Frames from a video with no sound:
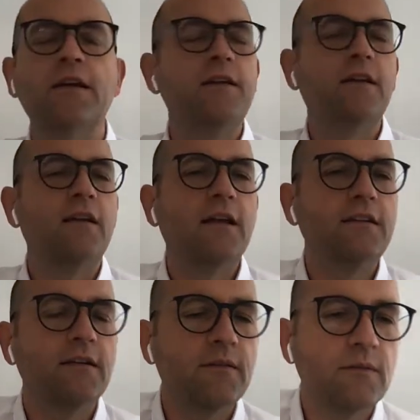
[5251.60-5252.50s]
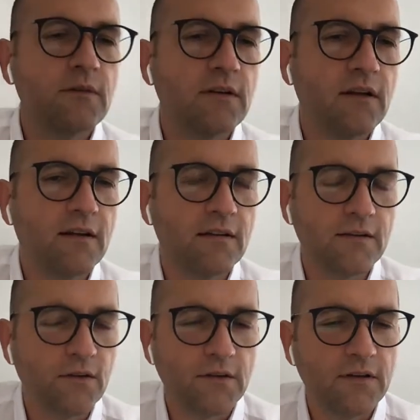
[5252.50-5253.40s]
uh, uh, in 19,
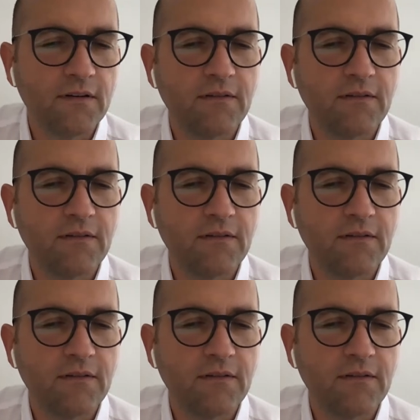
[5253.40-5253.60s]
sorry,